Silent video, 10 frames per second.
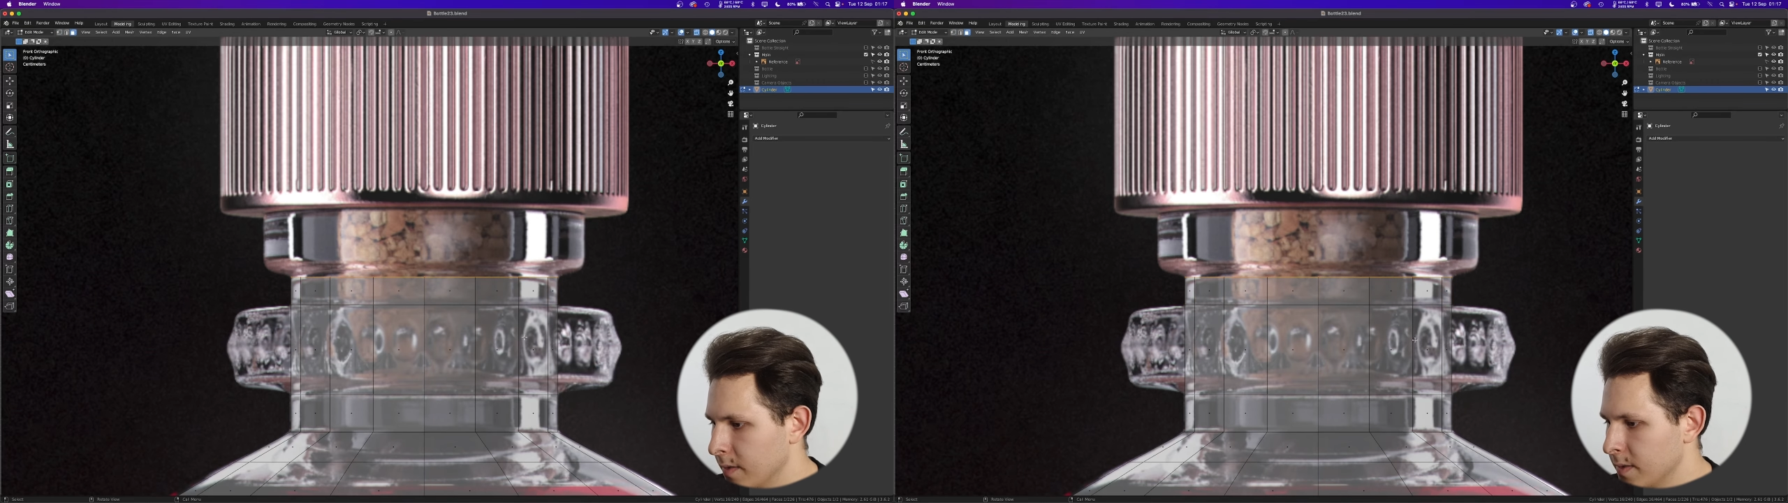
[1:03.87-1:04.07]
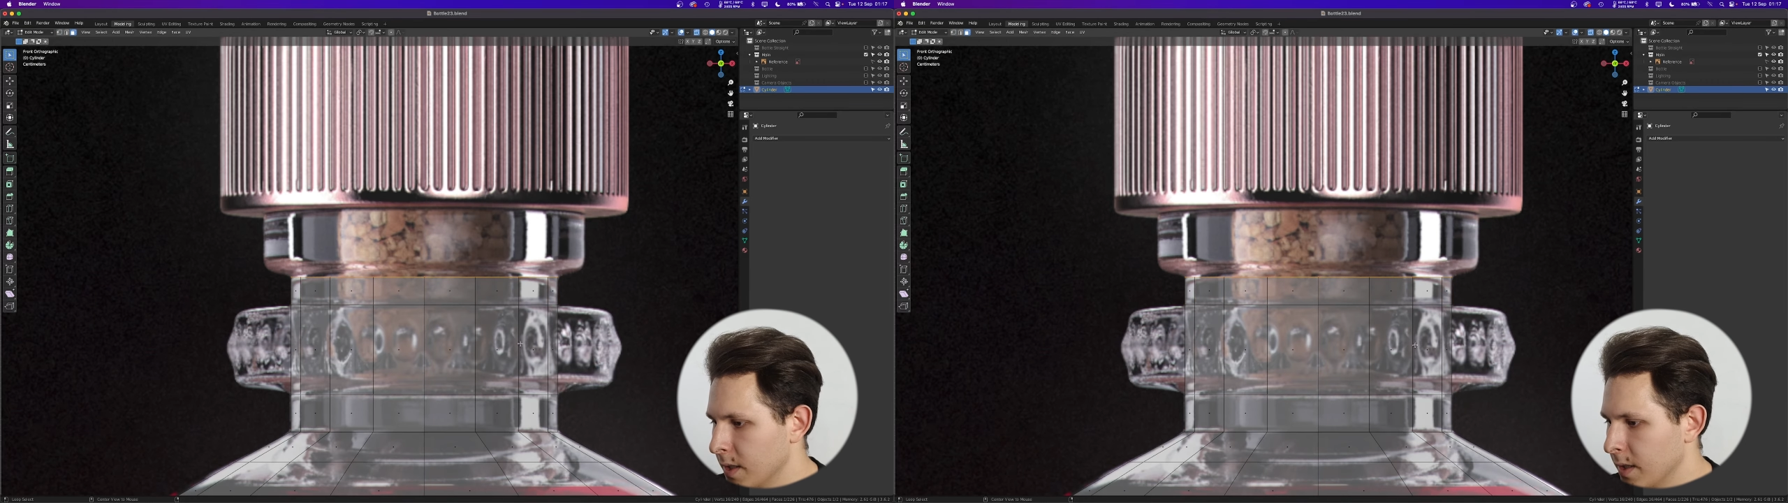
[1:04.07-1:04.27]

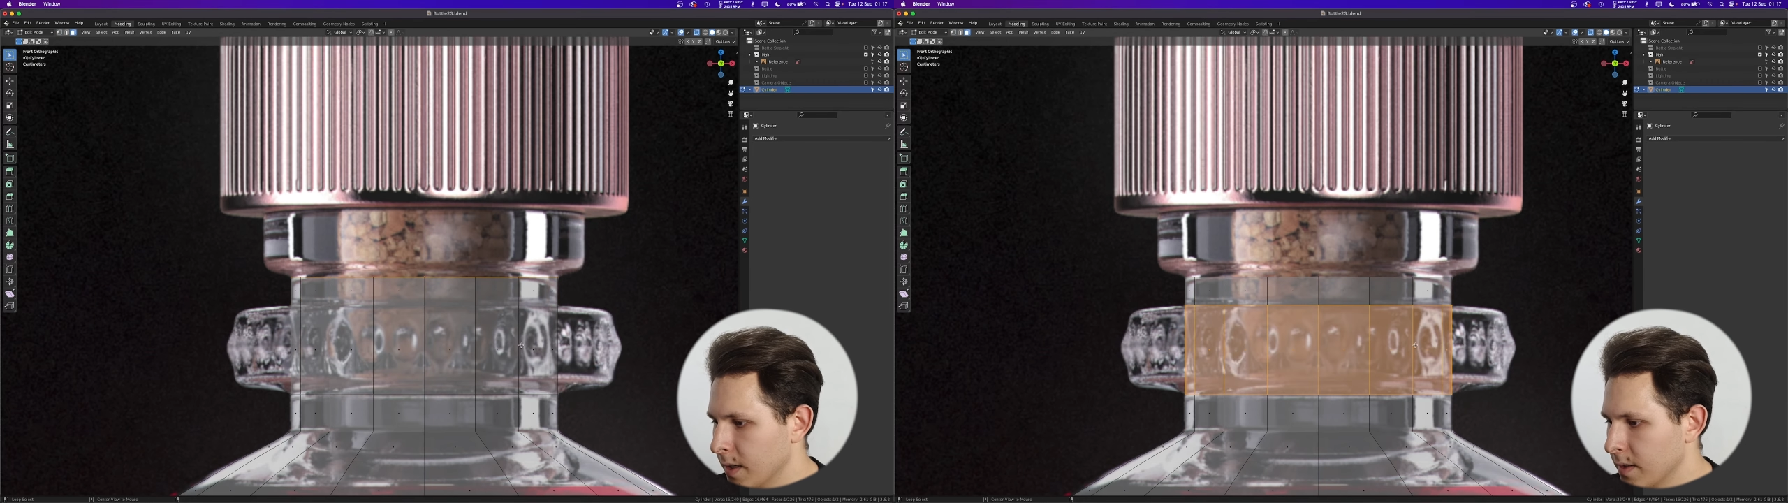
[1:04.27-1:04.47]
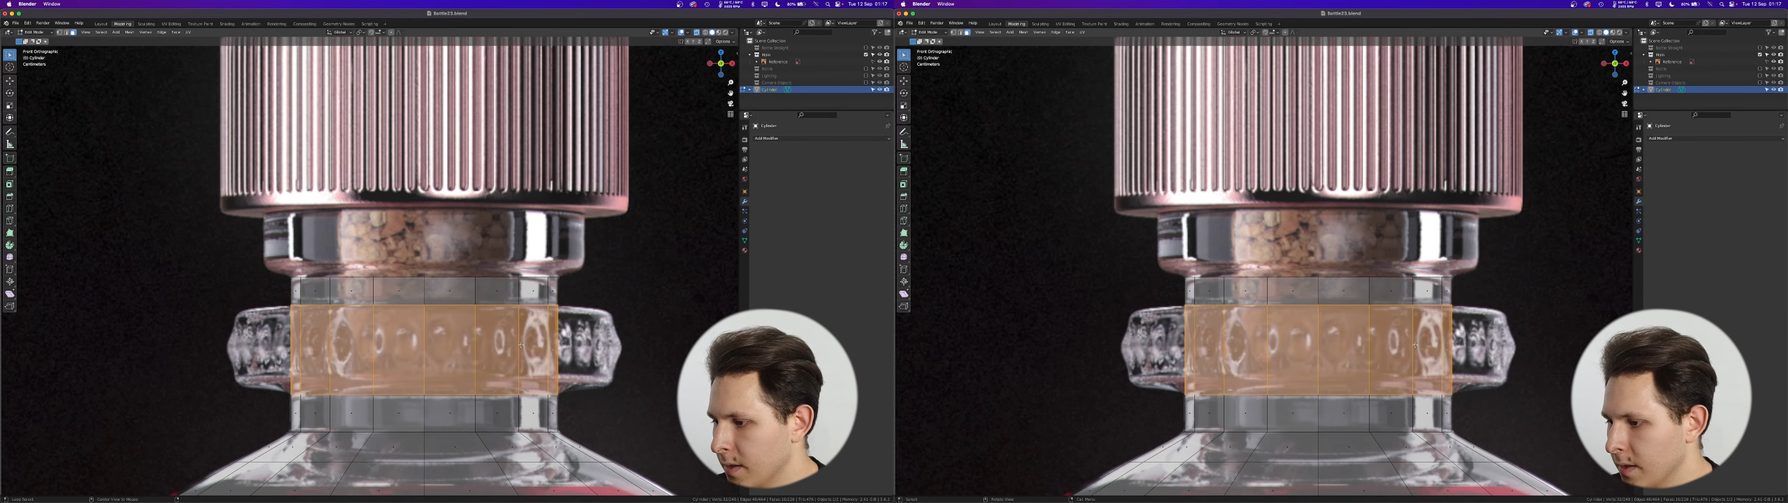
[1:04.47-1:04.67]

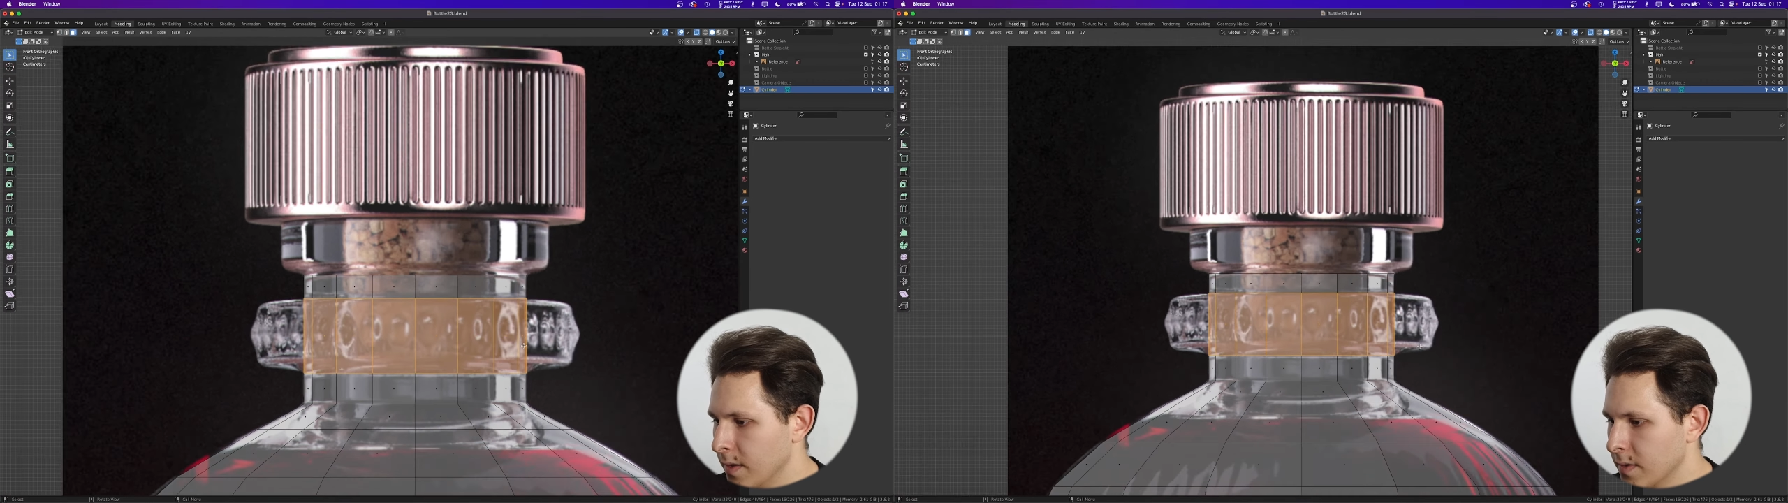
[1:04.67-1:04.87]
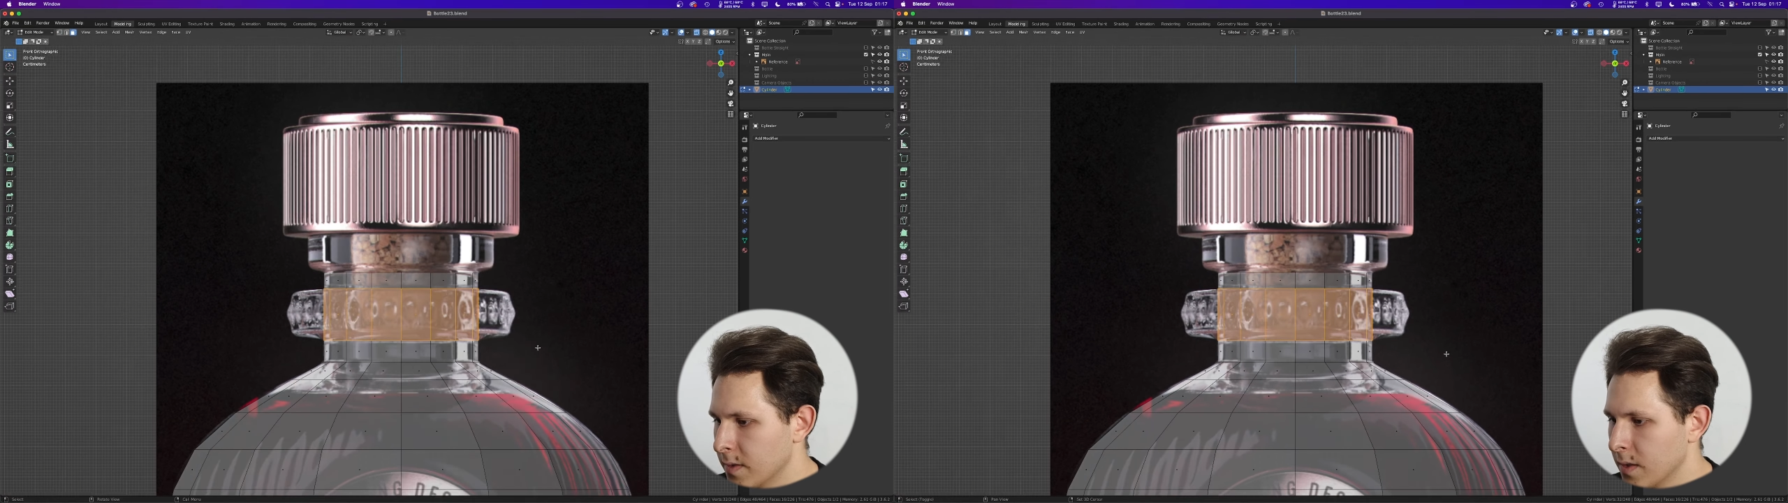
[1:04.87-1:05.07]
select
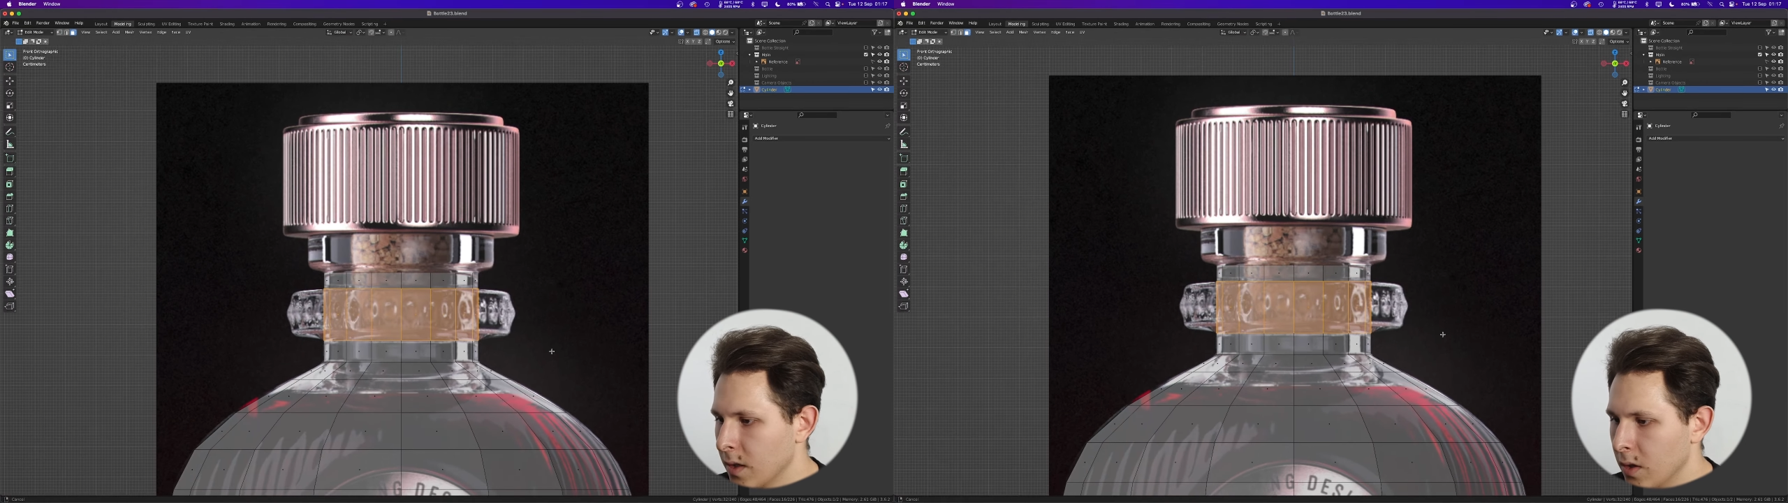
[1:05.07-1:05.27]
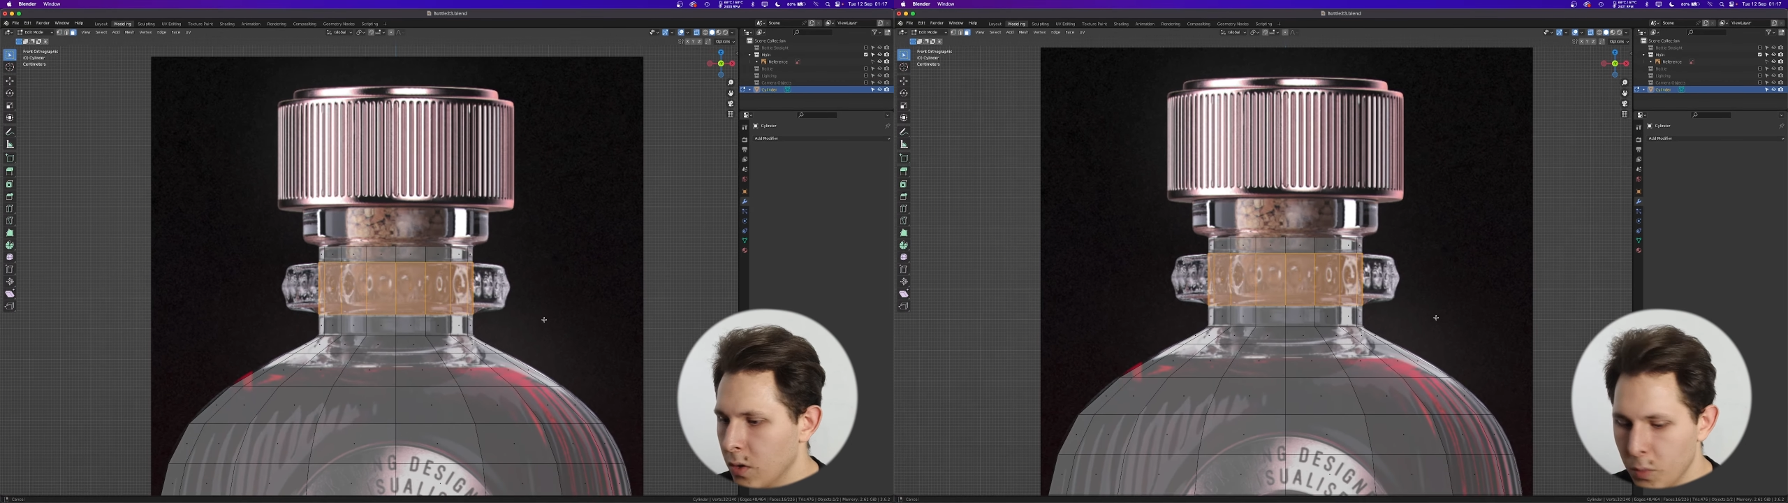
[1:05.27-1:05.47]
this
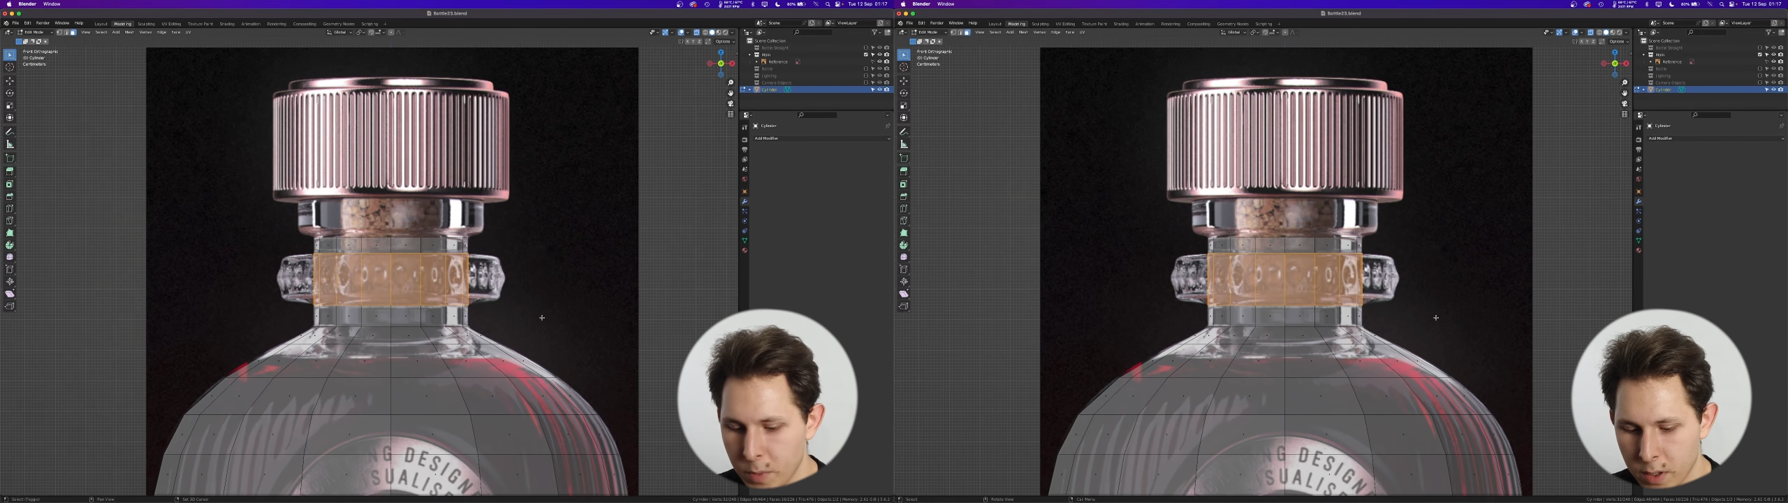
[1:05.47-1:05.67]
loop,